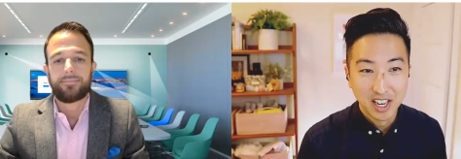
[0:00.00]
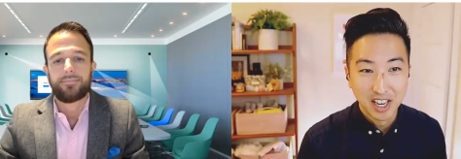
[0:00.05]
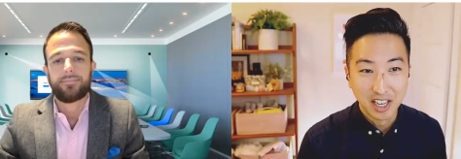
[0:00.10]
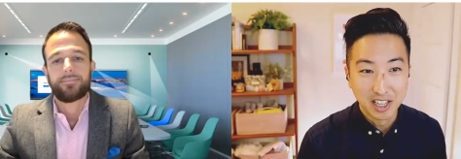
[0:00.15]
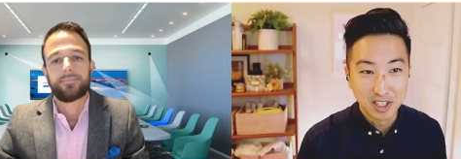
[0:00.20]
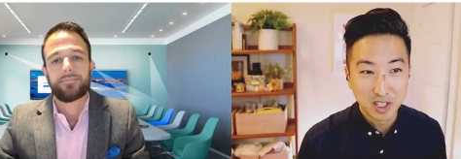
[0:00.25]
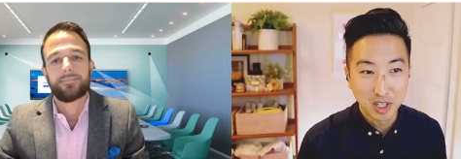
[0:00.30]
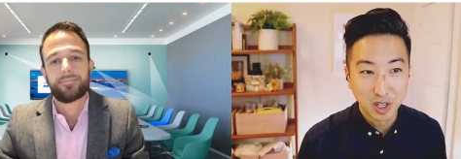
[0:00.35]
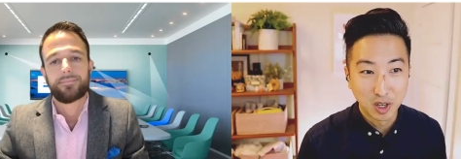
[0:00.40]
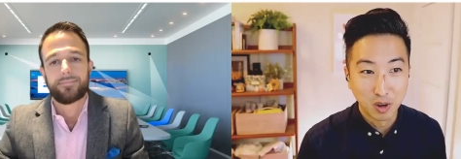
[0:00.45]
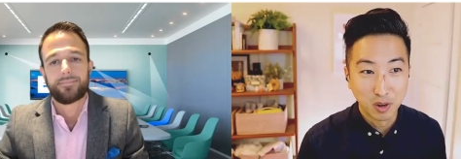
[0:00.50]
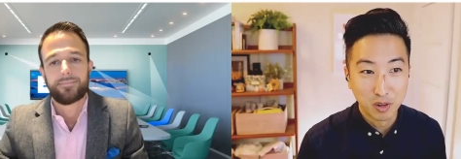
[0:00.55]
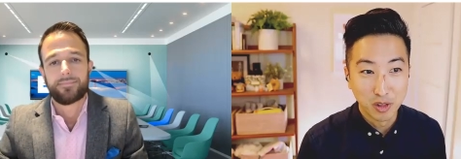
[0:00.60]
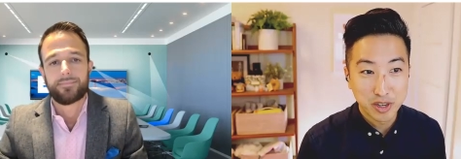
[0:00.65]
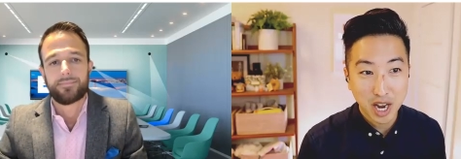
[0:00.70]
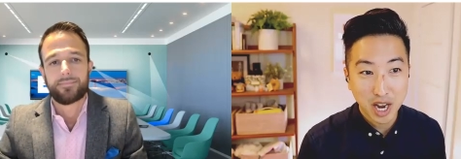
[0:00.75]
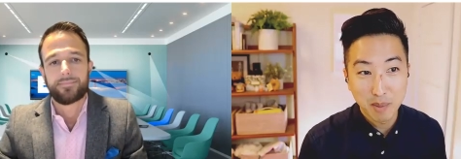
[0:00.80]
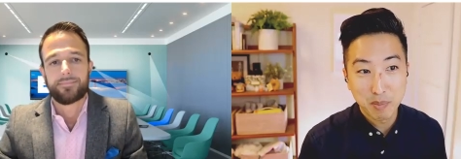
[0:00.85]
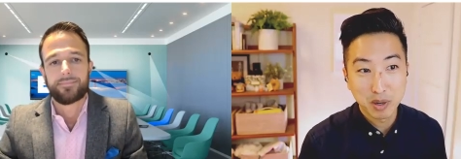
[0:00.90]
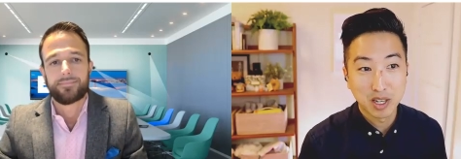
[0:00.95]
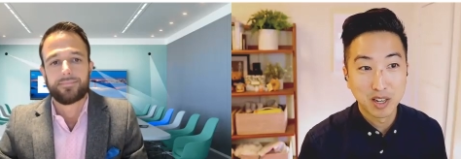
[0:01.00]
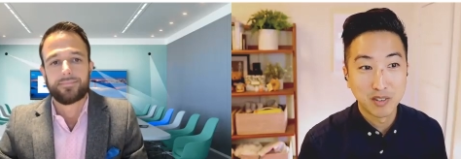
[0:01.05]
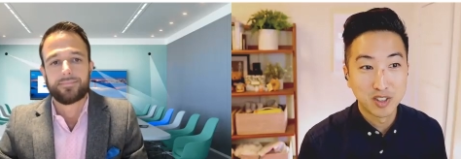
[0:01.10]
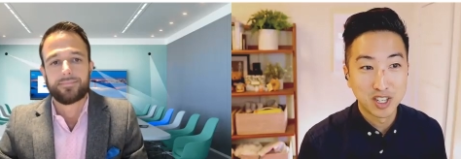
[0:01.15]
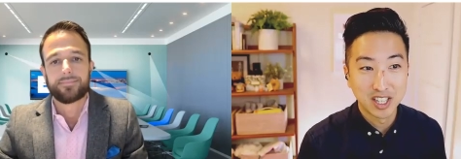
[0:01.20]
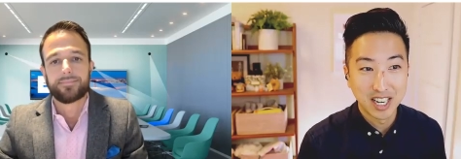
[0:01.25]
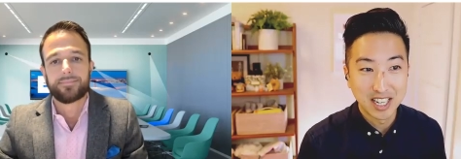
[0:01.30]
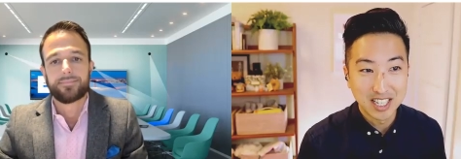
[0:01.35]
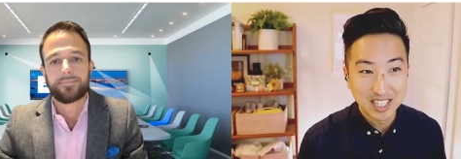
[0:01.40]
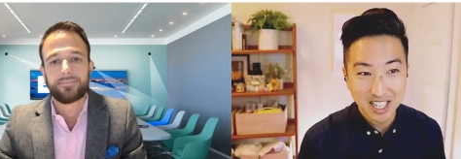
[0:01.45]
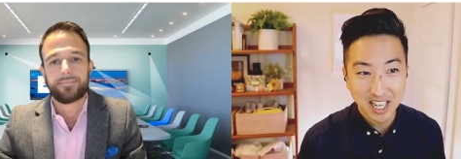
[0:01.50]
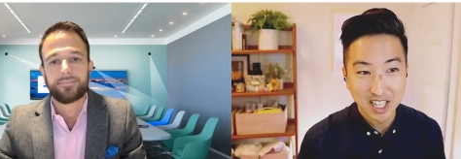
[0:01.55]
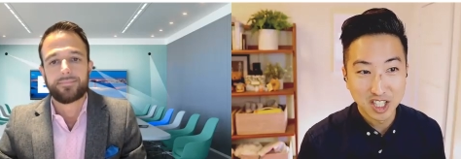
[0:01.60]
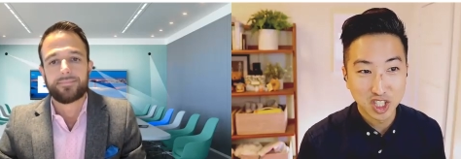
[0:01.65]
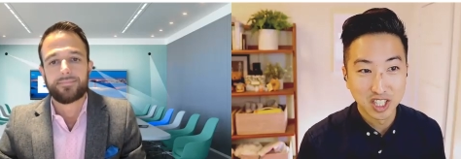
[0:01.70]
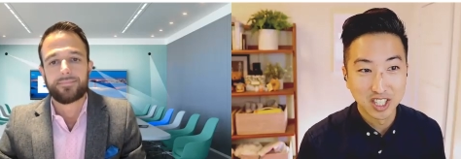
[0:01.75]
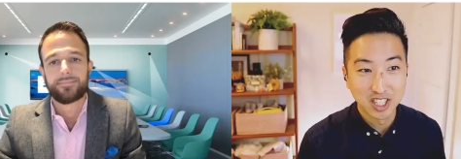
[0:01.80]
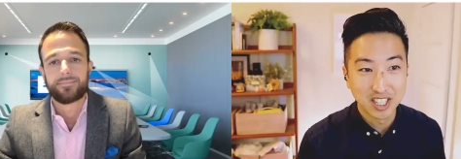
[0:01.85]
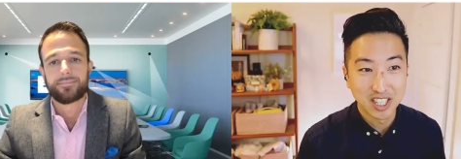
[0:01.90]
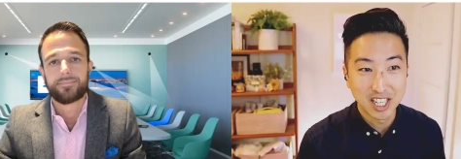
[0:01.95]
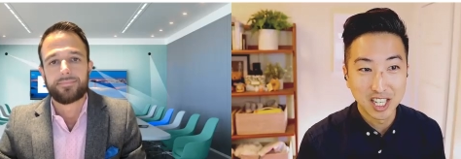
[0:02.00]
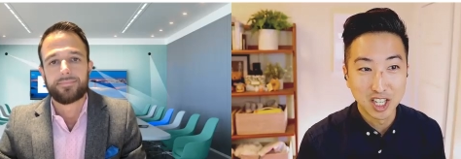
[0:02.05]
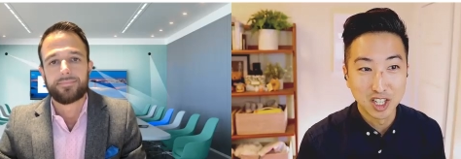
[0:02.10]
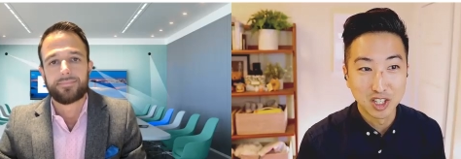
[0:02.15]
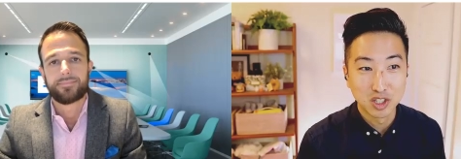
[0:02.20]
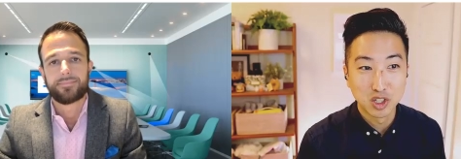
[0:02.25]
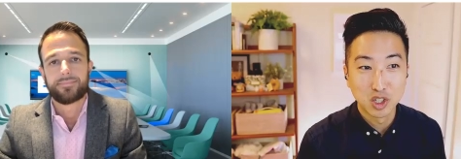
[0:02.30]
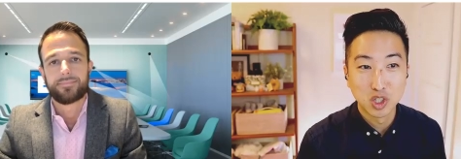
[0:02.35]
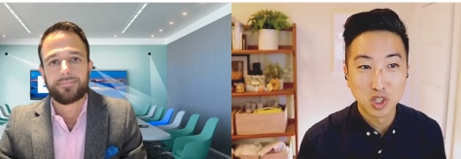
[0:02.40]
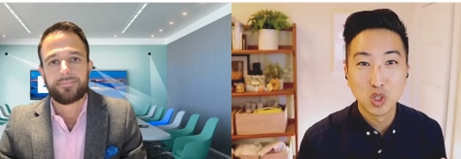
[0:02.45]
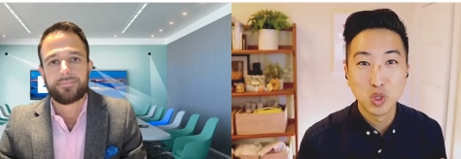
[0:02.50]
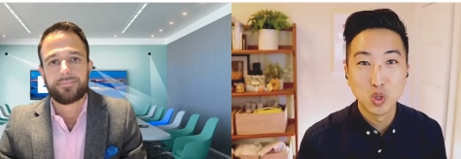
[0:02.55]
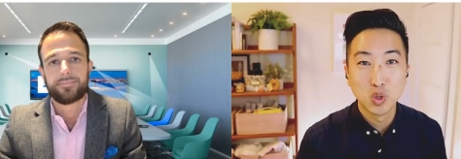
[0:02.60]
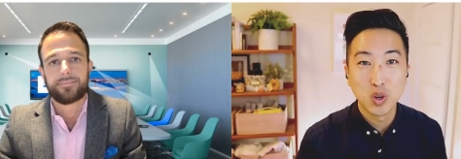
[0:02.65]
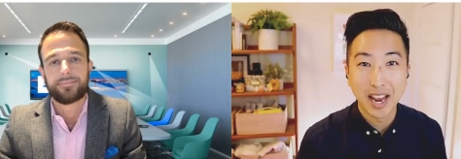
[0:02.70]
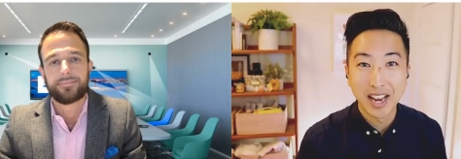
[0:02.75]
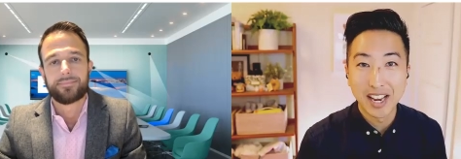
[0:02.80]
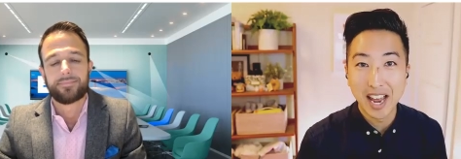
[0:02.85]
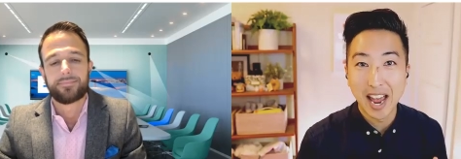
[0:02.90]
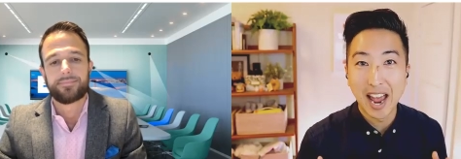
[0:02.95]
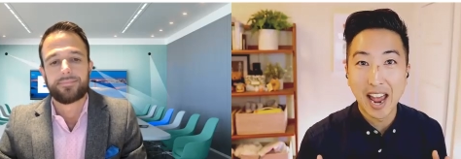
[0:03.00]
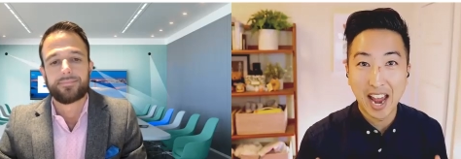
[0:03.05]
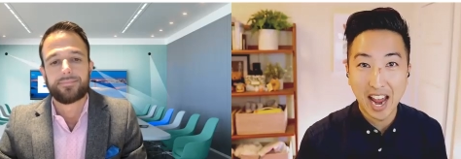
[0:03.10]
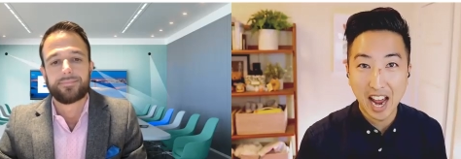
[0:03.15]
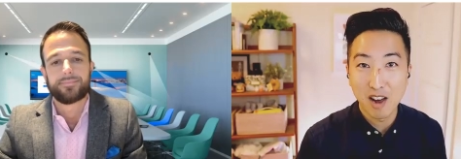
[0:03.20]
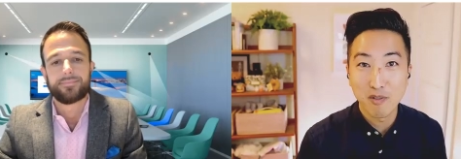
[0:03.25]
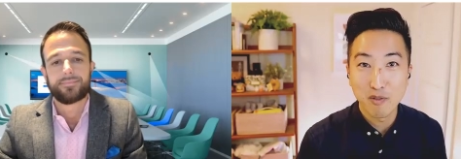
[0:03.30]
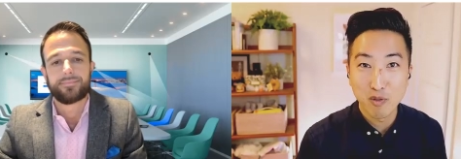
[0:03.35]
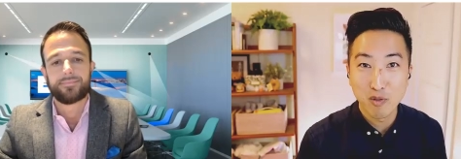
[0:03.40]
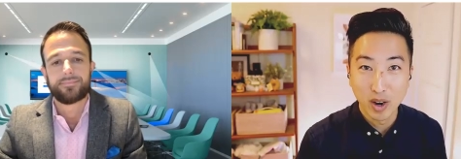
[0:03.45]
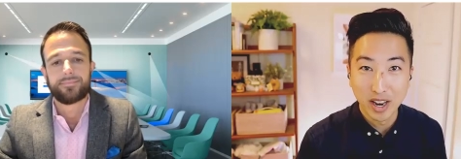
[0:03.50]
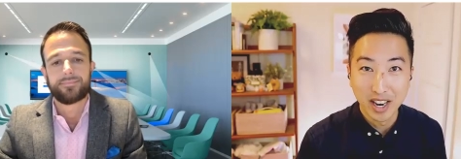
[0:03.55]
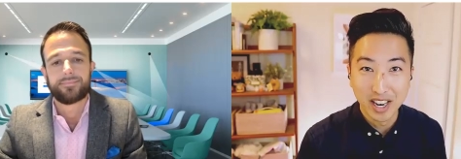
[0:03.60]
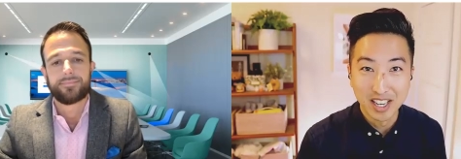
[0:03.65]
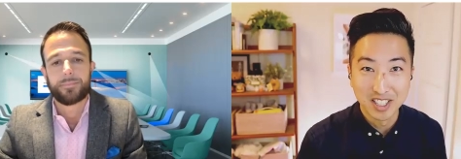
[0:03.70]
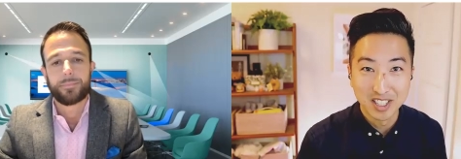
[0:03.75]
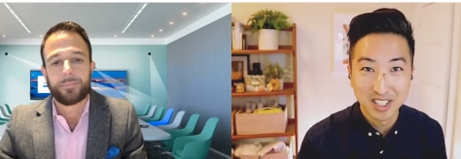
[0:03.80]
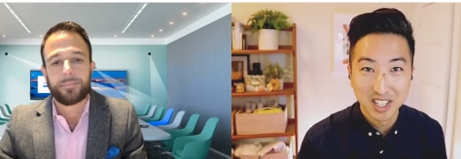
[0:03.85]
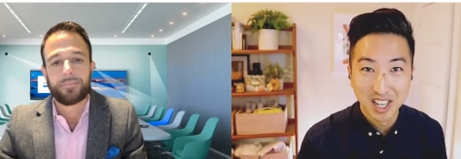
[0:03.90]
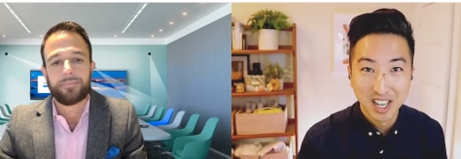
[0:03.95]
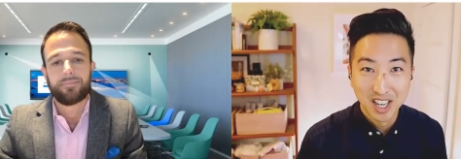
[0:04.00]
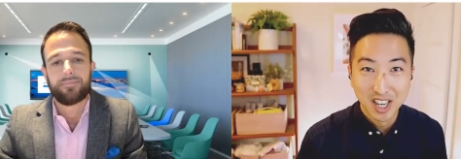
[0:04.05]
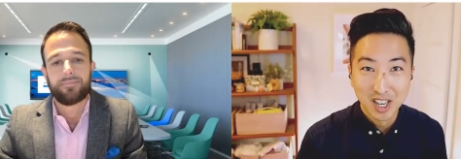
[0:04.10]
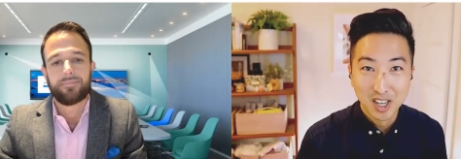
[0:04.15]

Speaker 1: And so the topic of today's session is two and a half ways